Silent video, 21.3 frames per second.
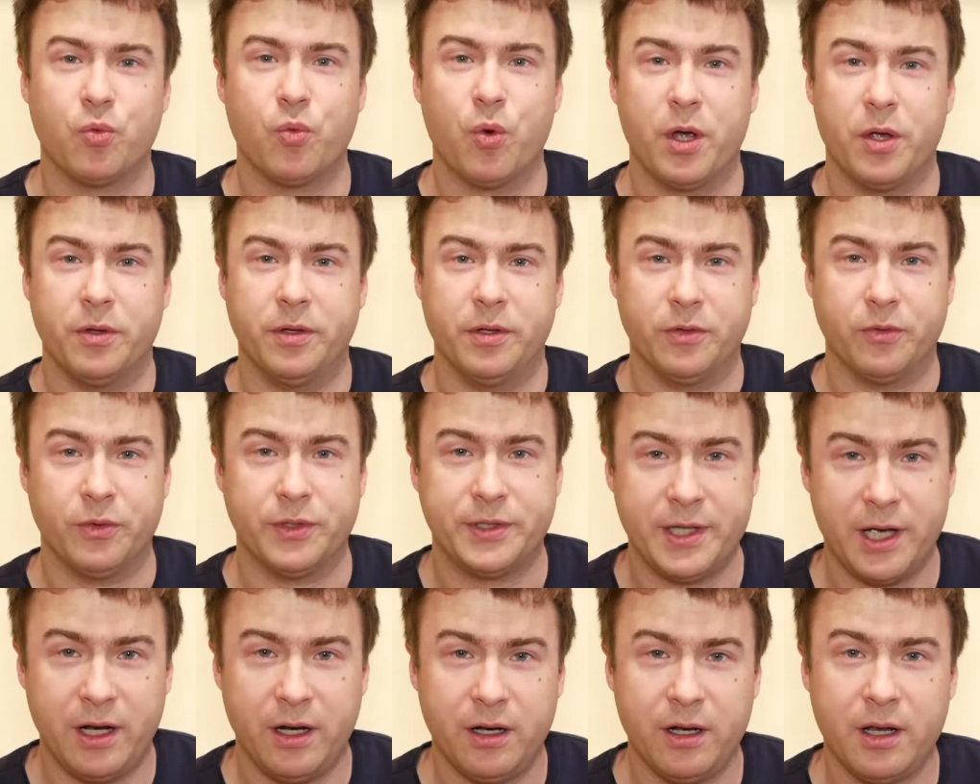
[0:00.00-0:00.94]
where you need to
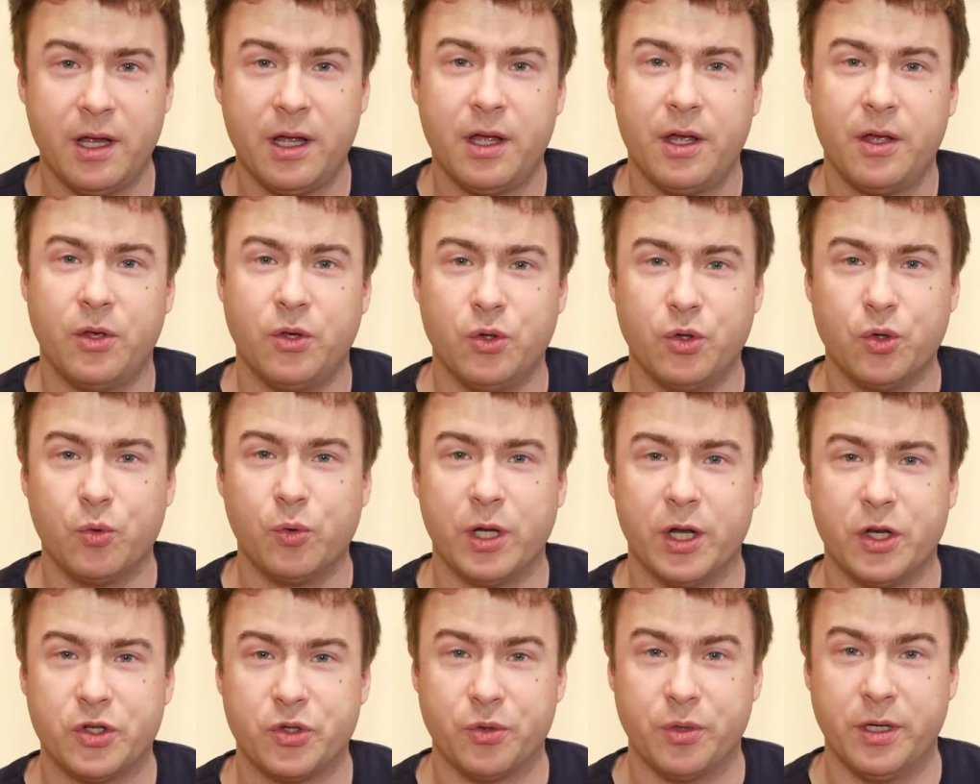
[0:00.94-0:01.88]
sell, you will
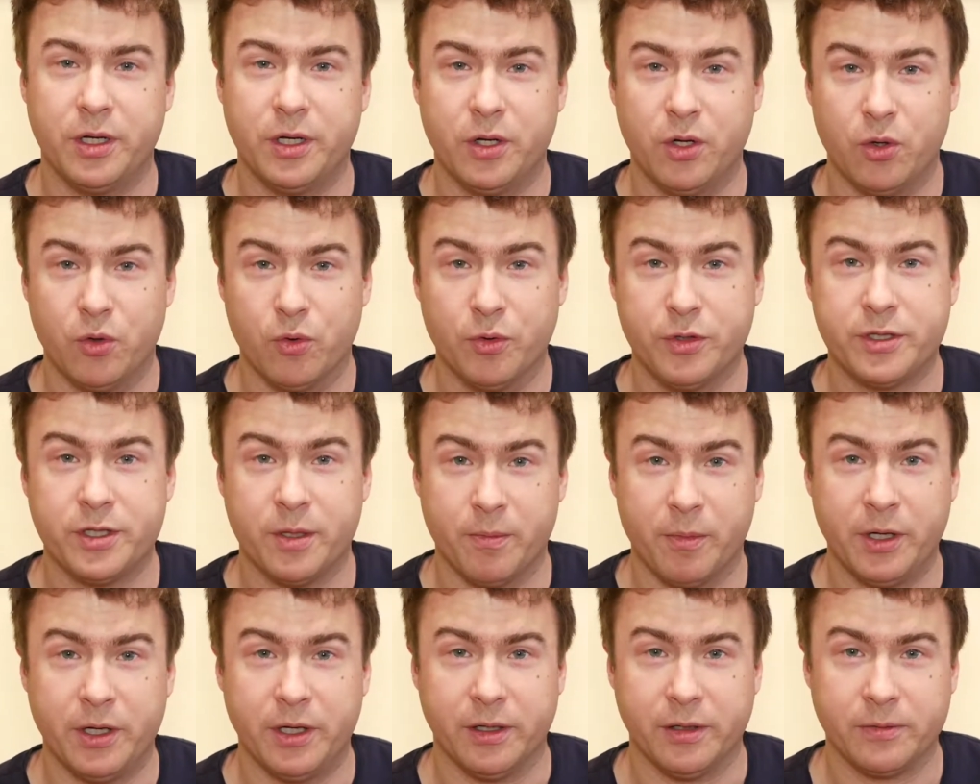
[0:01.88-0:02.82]
actually lose some
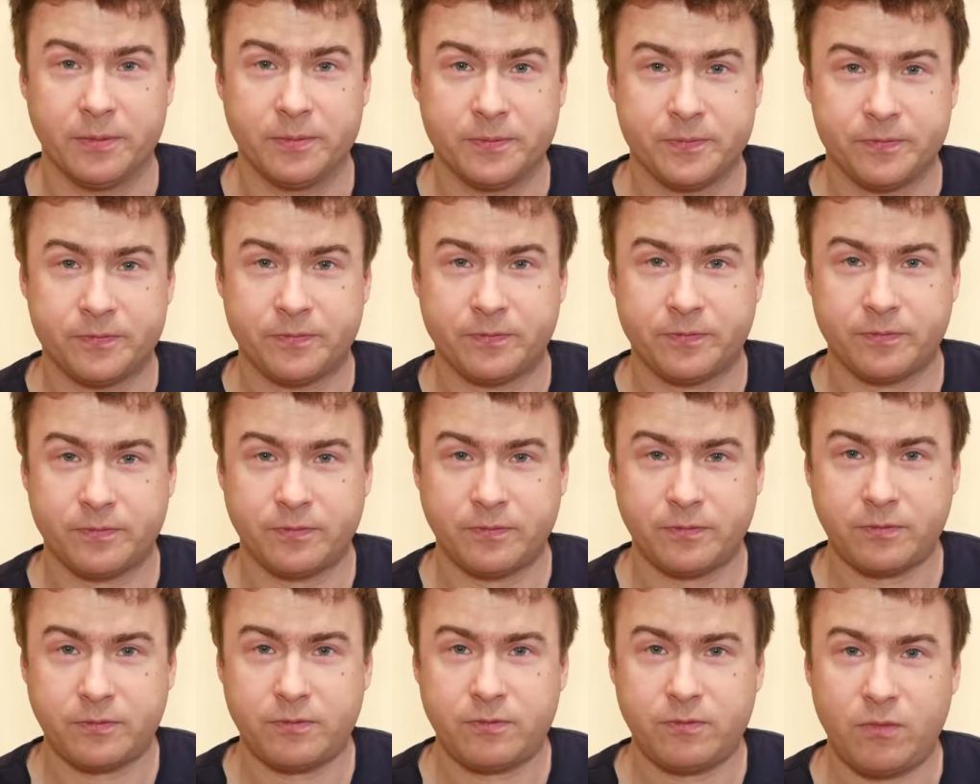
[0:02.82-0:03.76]
money.
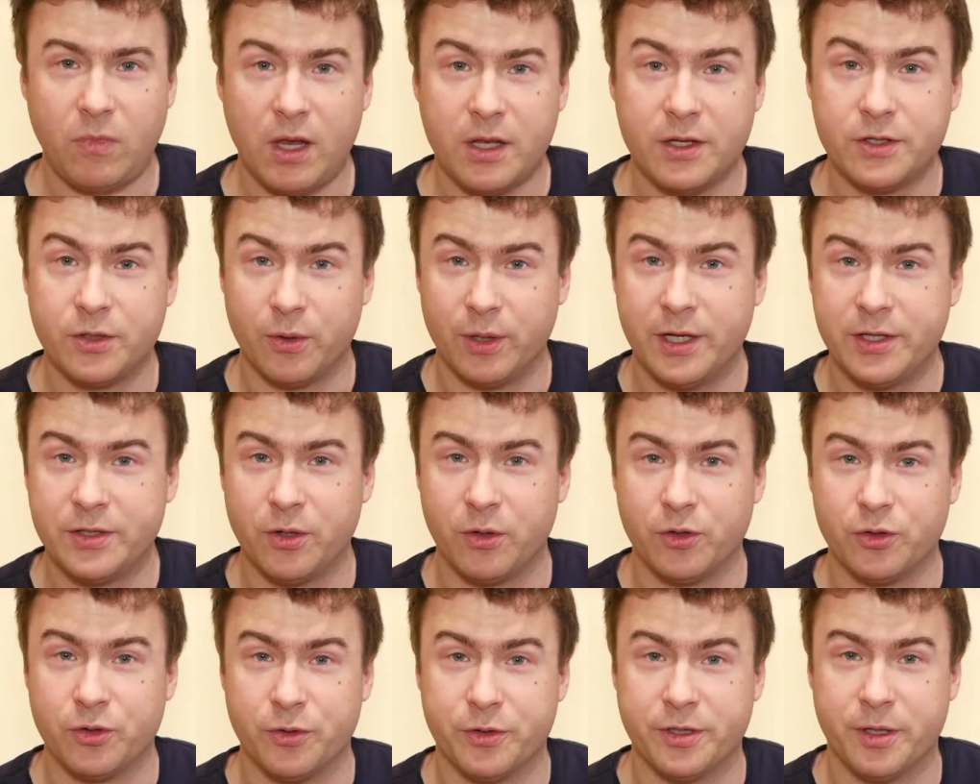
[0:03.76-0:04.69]
So that's
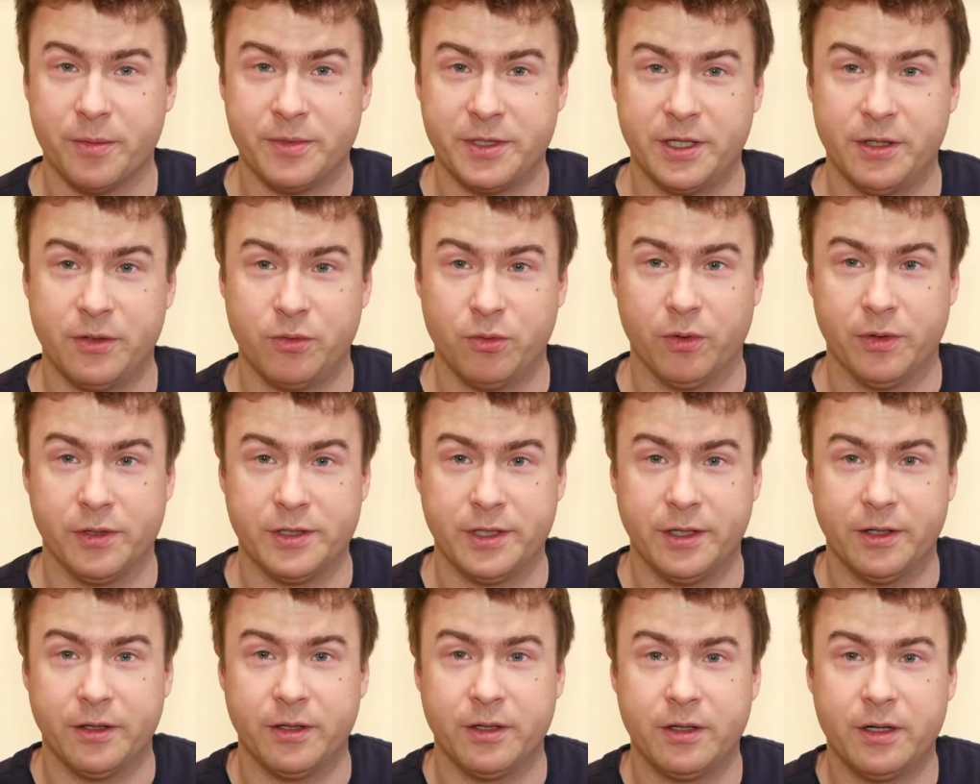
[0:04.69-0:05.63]
also something to
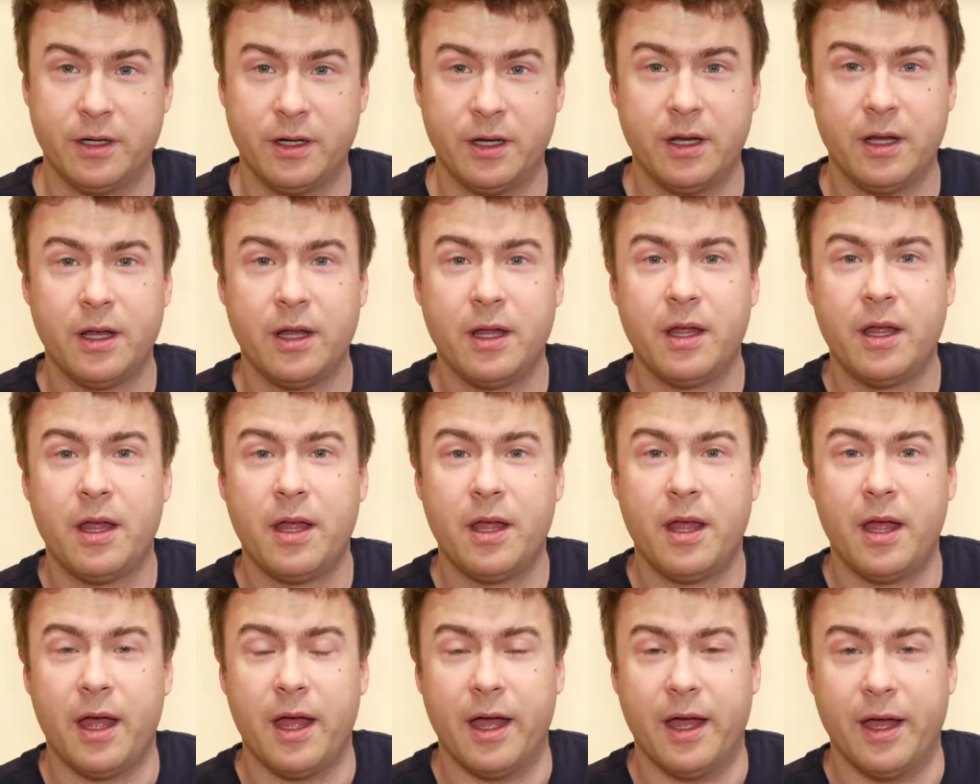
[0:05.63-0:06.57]
consider.
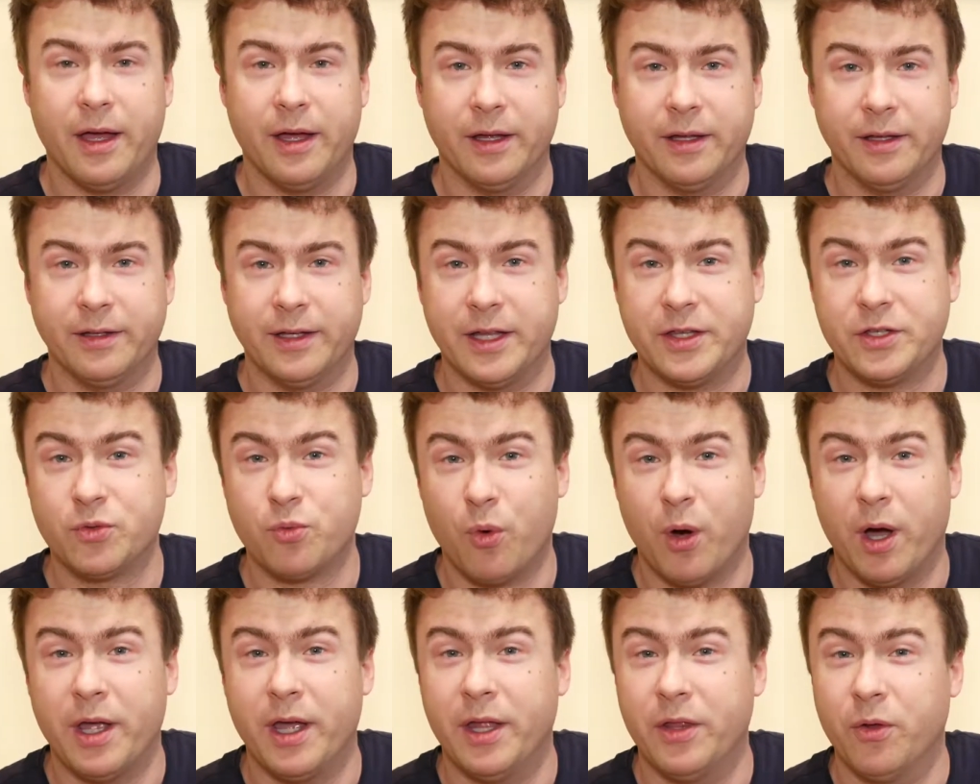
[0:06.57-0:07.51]
And that's
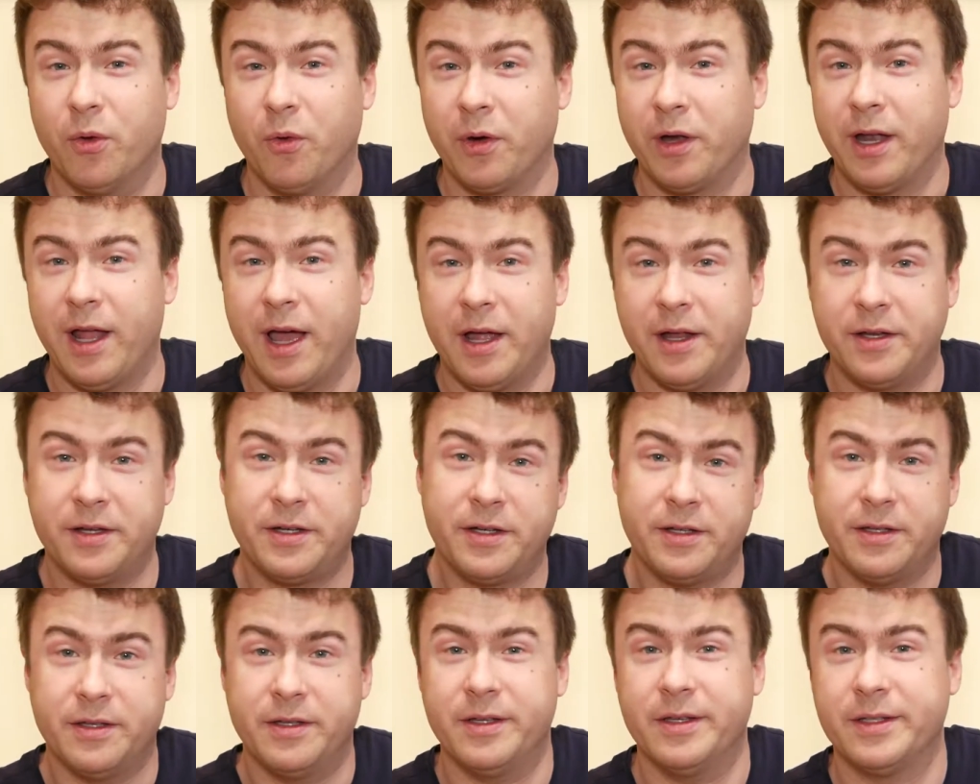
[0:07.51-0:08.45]
why I don't like
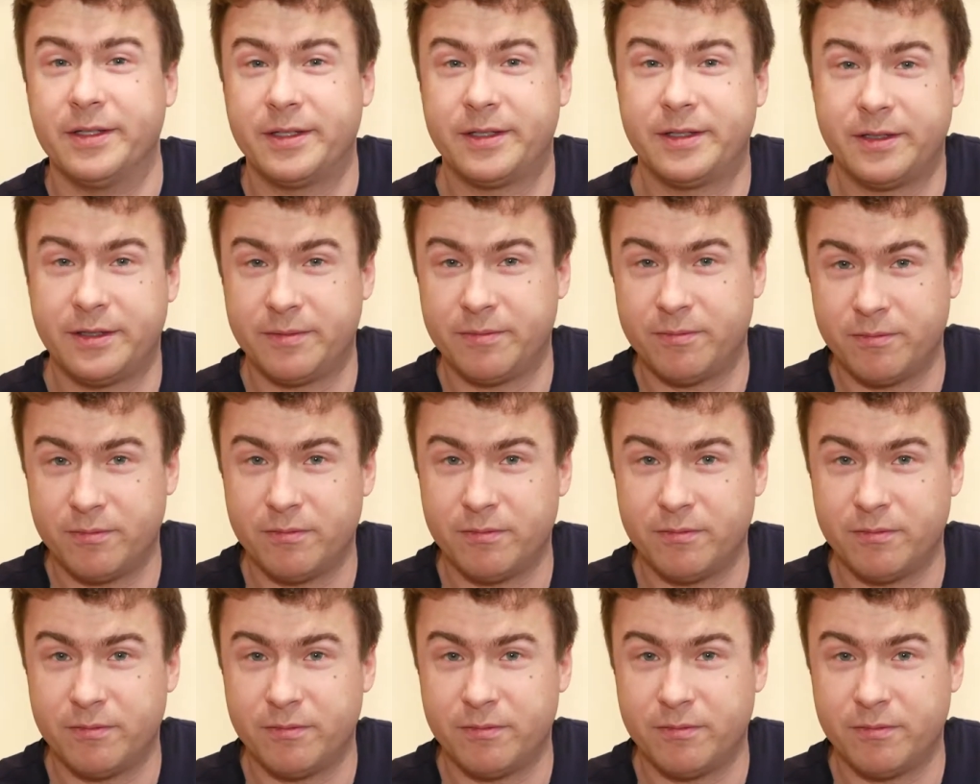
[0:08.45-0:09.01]
this